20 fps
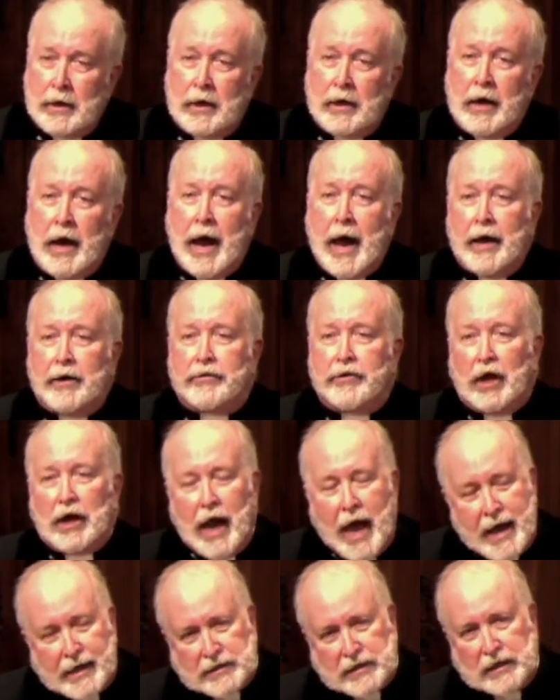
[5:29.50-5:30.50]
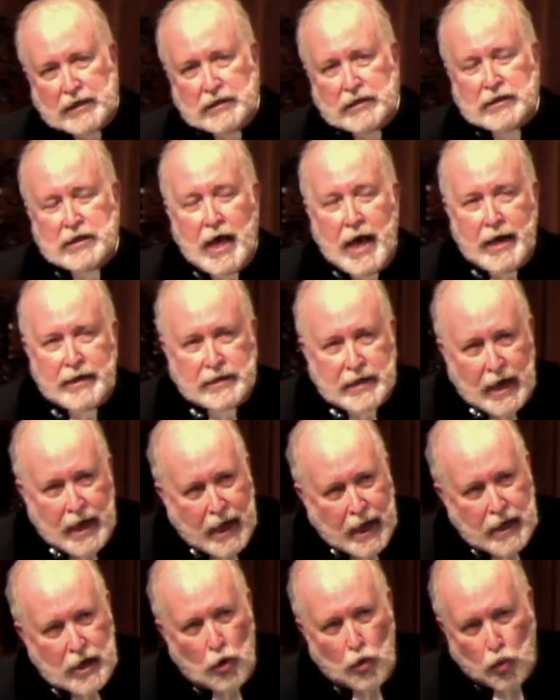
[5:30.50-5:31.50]
And the lessons that
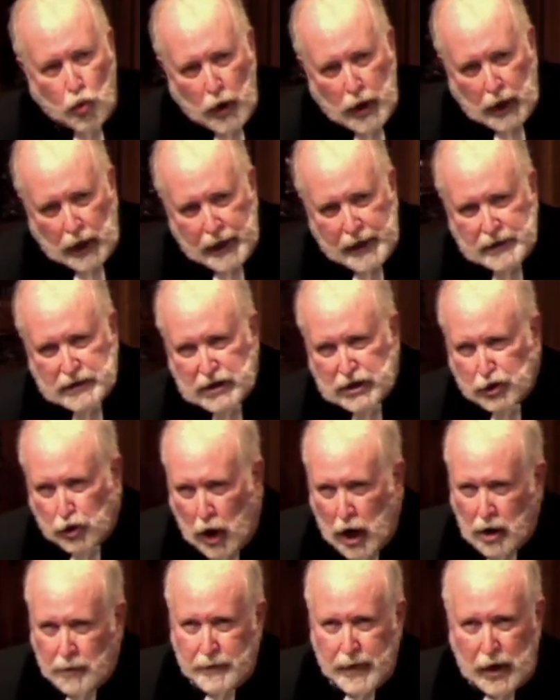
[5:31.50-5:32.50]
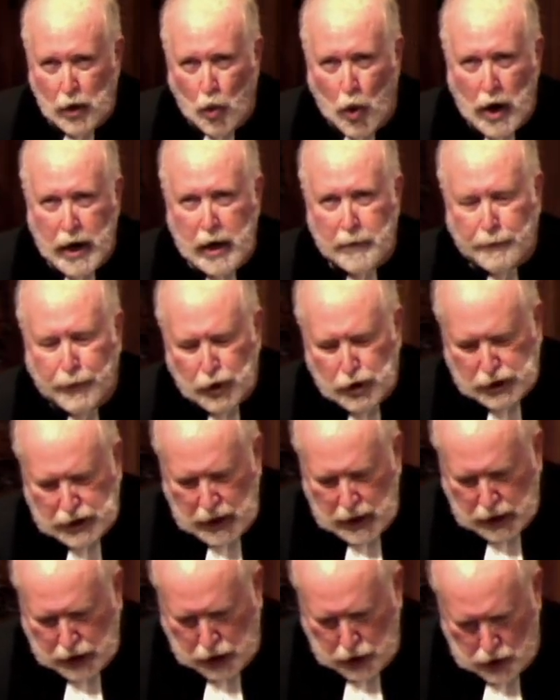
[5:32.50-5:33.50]
day really struck me, one in
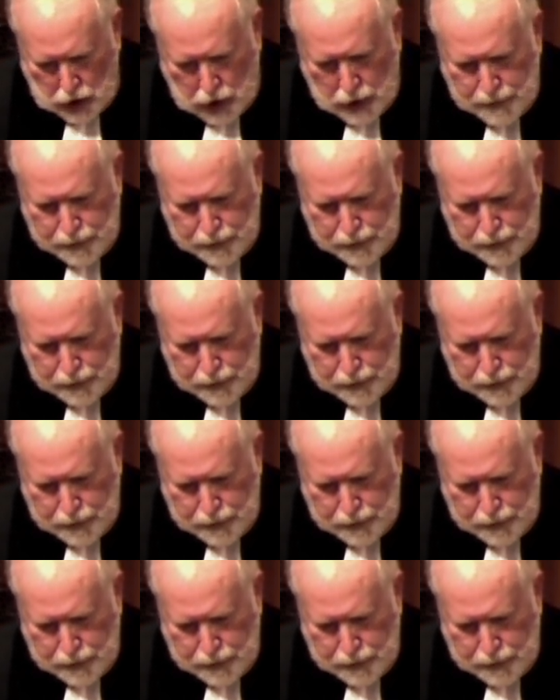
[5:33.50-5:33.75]
particular,